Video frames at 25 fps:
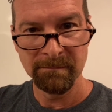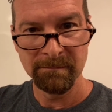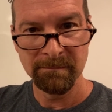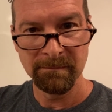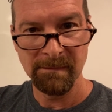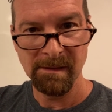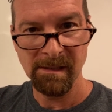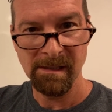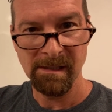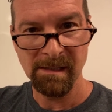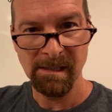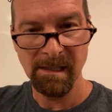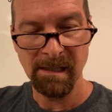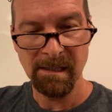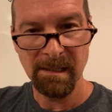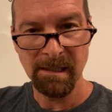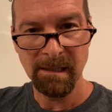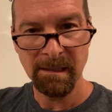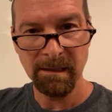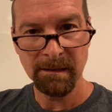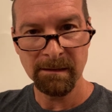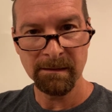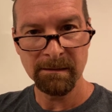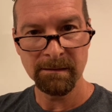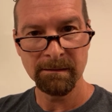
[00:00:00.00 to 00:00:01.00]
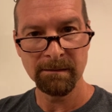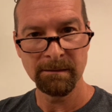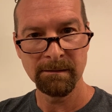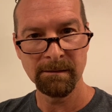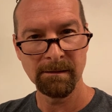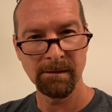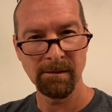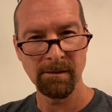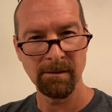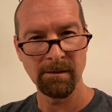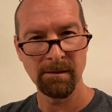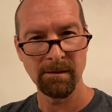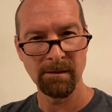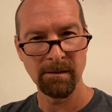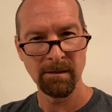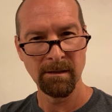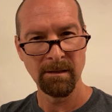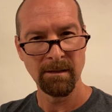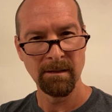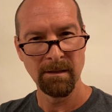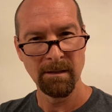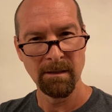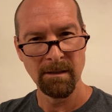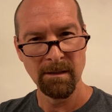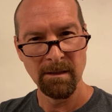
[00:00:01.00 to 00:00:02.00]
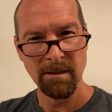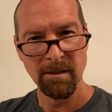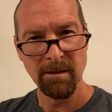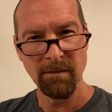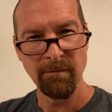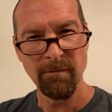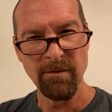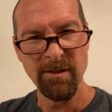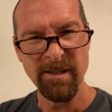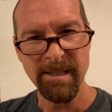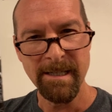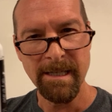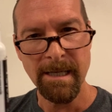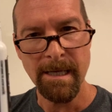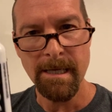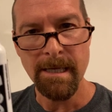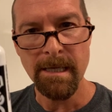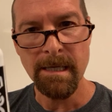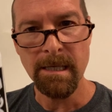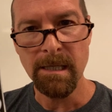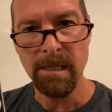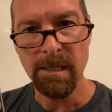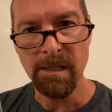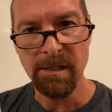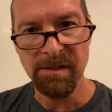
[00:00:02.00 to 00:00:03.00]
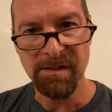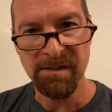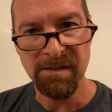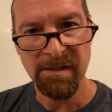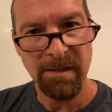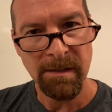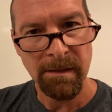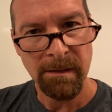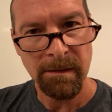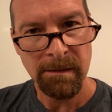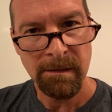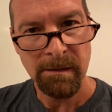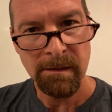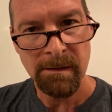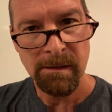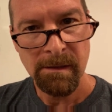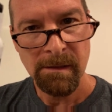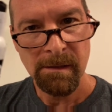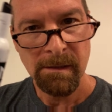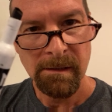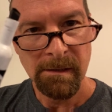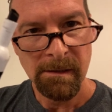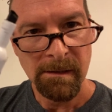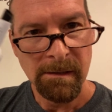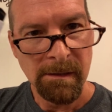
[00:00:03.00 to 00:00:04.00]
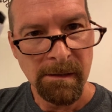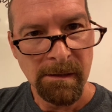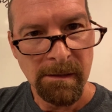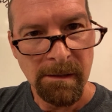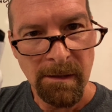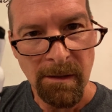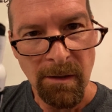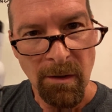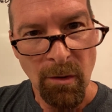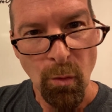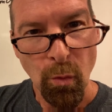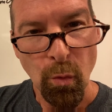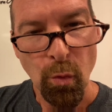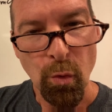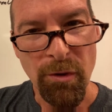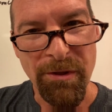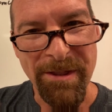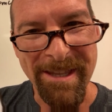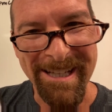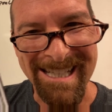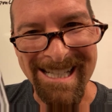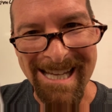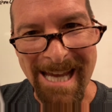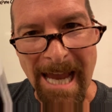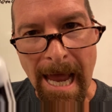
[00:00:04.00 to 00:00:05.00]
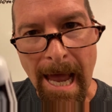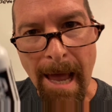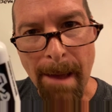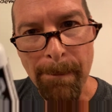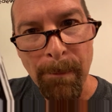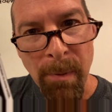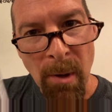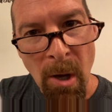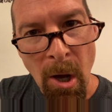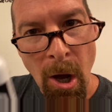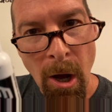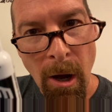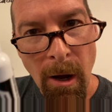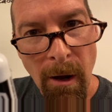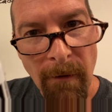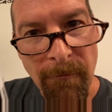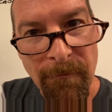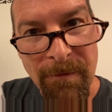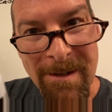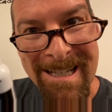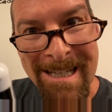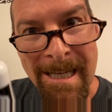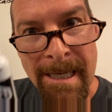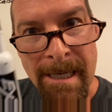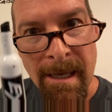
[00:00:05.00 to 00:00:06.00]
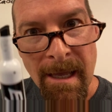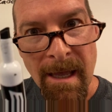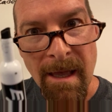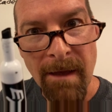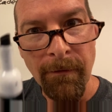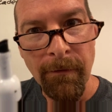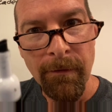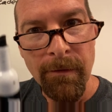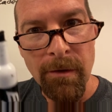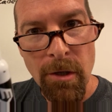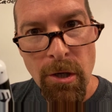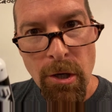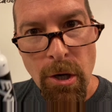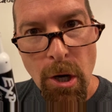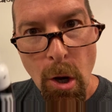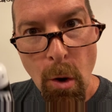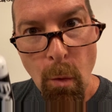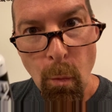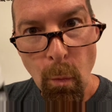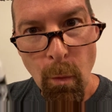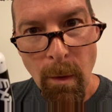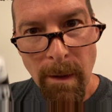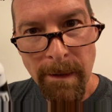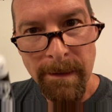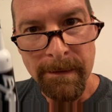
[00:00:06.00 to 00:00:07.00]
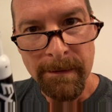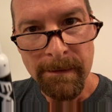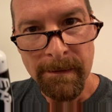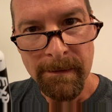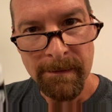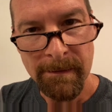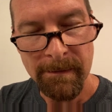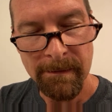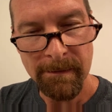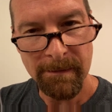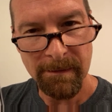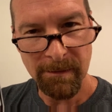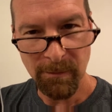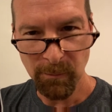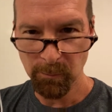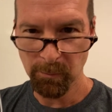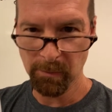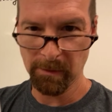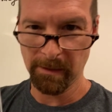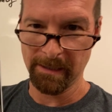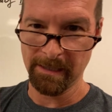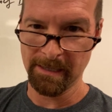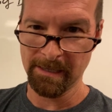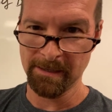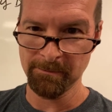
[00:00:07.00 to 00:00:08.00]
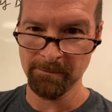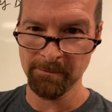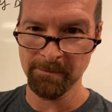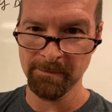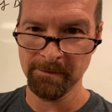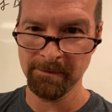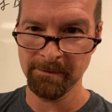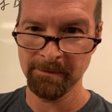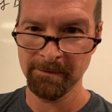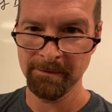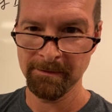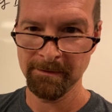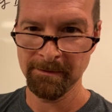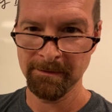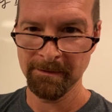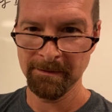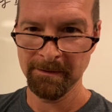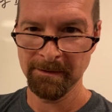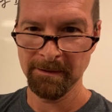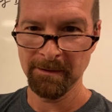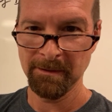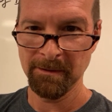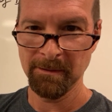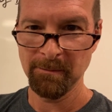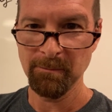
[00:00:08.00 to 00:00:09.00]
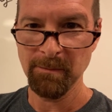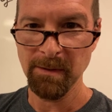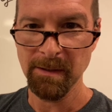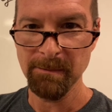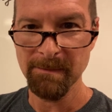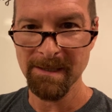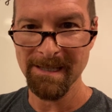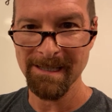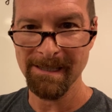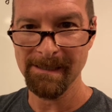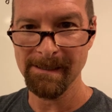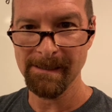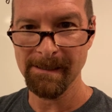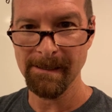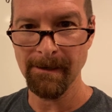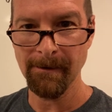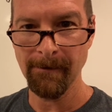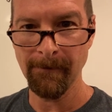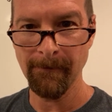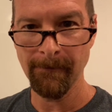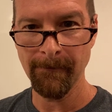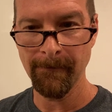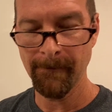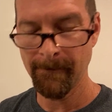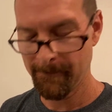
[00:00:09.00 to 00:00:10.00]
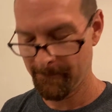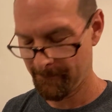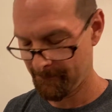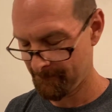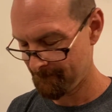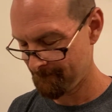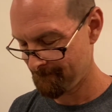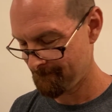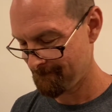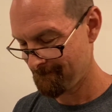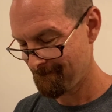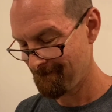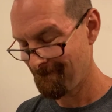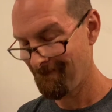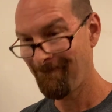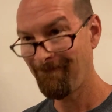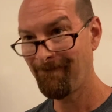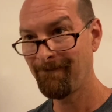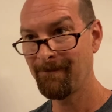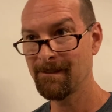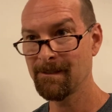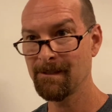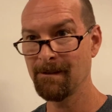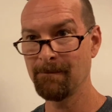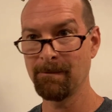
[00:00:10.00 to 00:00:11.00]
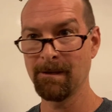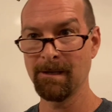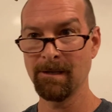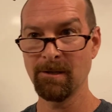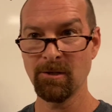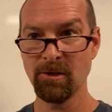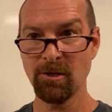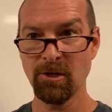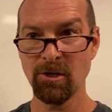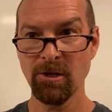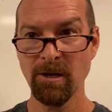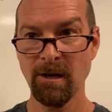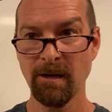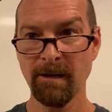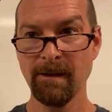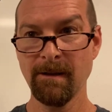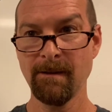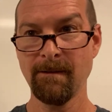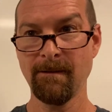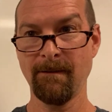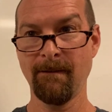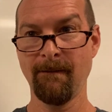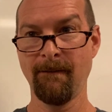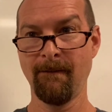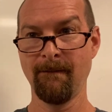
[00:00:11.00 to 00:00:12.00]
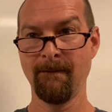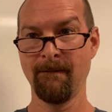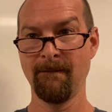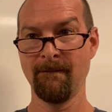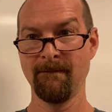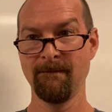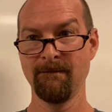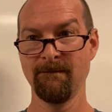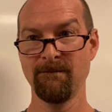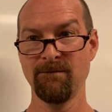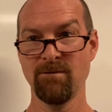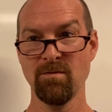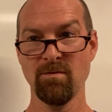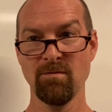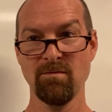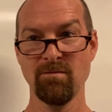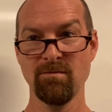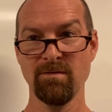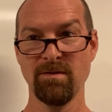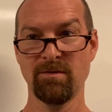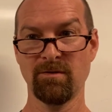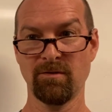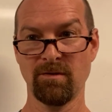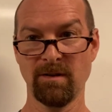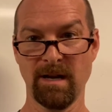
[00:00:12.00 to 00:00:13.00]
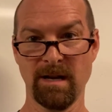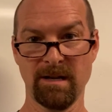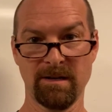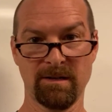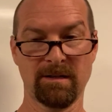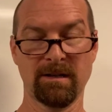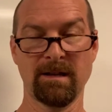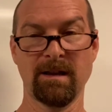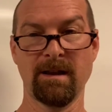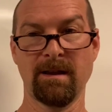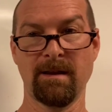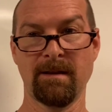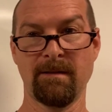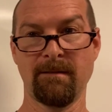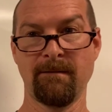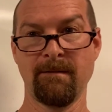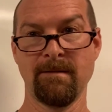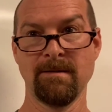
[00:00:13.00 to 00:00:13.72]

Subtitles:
Sitting for days with the cap off, and I have no one to blame but myself. So I'm gonna chuck it for the trash can.